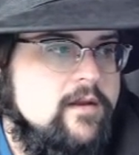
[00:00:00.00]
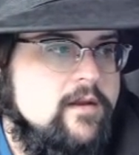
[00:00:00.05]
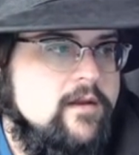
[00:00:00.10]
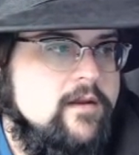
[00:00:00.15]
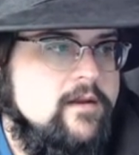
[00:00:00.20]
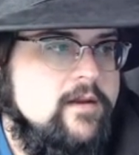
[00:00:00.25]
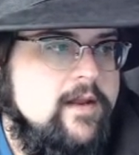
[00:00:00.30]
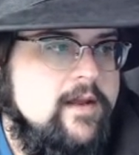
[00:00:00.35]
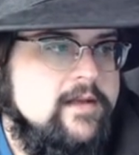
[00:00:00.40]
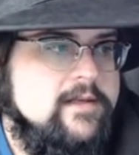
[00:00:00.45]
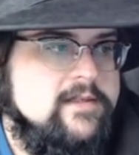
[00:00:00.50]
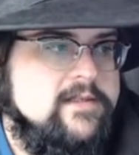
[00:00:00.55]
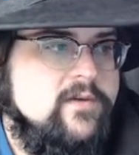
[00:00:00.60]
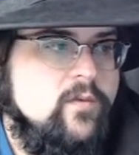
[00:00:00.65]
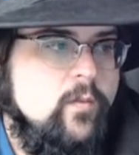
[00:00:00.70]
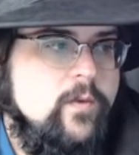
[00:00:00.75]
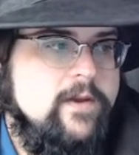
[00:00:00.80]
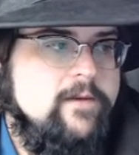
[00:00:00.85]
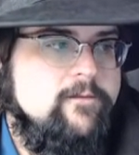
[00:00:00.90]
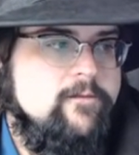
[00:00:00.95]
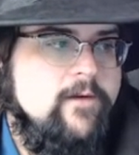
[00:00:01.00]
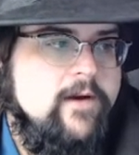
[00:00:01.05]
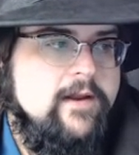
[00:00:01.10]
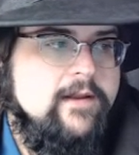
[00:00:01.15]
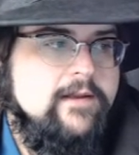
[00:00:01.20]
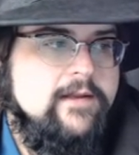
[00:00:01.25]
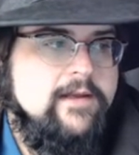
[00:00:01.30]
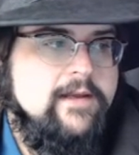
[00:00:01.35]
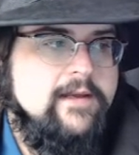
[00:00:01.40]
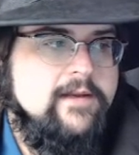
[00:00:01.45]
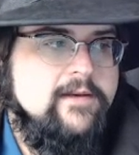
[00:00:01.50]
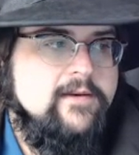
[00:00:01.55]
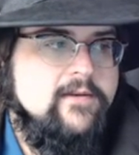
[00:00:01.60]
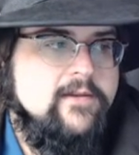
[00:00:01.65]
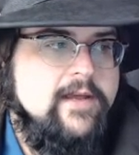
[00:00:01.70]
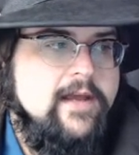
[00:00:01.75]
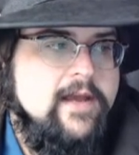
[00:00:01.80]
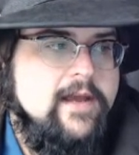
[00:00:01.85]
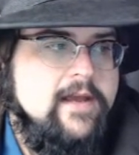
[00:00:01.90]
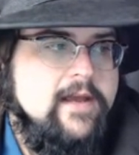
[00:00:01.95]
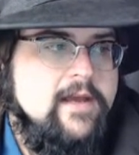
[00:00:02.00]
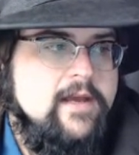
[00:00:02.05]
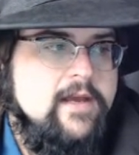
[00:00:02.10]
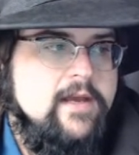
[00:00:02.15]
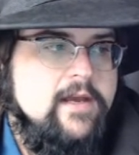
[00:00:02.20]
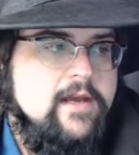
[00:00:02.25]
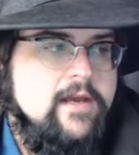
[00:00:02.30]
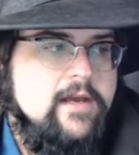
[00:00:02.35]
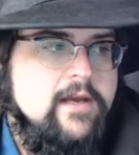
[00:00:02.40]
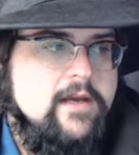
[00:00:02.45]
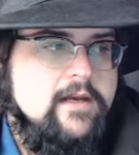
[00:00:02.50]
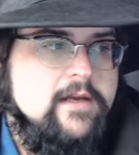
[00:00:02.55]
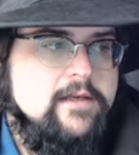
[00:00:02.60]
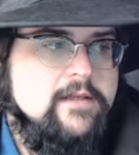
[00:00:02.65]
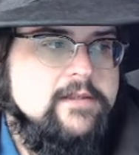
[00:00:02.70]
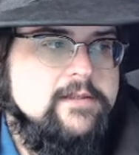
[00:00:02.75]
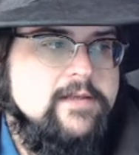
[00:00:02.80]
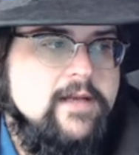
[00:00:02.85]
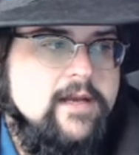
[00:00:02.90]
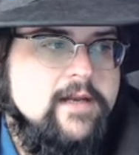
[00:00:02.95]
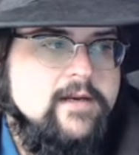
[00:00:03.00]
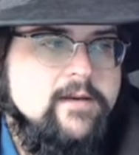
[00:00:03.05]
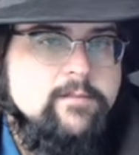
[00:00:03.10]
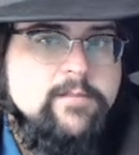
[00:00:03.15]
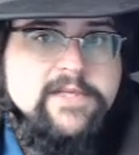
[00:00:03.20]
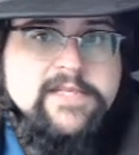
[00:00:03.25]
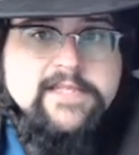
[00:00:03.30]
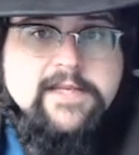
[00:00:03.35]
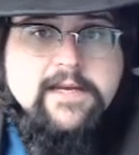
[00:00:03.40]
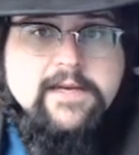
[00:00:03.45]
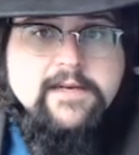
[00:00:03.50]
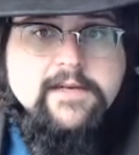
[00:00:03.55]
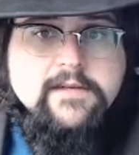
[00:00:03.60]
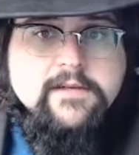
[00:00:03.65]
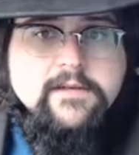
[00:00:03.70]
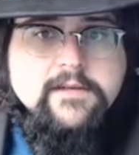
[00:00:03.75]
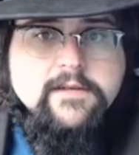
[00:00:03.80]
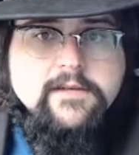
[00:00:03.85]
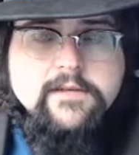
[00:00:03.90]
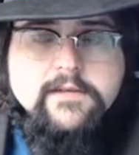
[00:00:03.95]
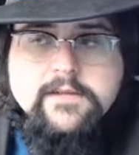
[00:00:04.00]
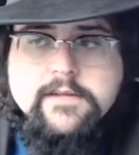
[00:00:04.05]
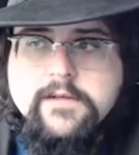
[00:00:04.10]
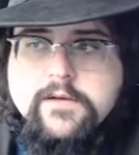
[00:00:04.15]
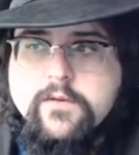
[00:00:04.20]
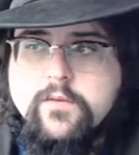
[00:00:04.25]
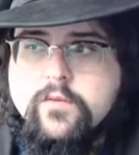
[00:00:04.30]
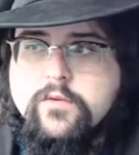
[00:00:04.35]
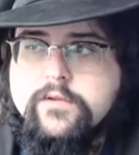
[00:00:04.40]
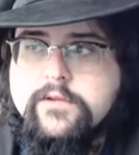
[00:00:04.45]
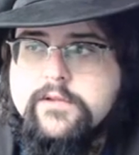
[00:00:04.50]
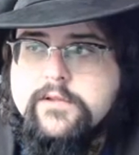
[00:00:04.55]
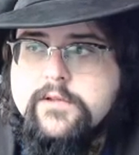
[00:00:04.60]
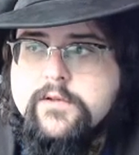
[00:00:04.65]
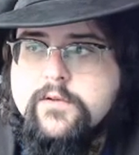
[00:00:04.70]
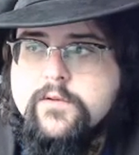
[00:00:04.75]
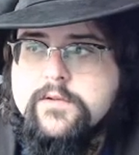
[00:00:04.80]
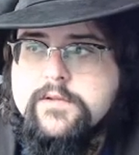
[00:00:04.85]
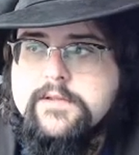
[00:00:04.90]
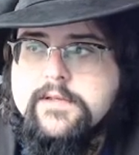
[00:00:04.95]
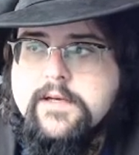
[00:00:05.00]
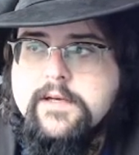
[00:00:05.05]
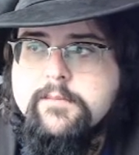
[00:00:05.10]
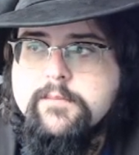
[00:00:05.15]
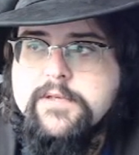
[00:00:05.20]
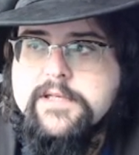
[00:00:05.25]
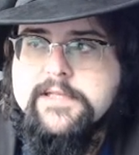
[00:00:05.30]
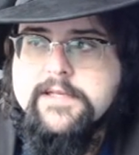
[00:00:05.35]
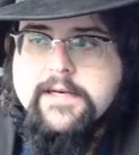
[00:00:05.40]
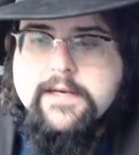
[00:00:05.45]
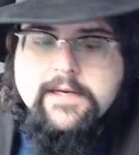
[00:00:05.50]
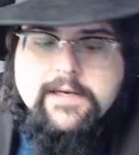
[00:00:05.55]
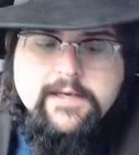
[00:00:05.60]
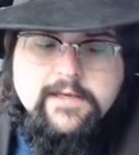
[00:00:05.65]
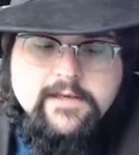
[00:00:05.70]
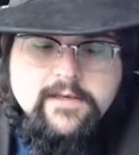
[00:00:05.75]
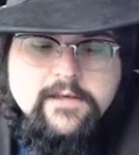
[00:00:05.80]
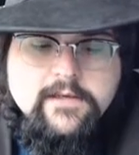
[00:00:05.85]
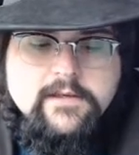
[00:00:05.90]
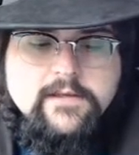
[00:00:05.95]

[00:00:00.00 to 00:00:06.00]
next we finally get to that Sun Poseidon. So we'll do Sun Poseidon,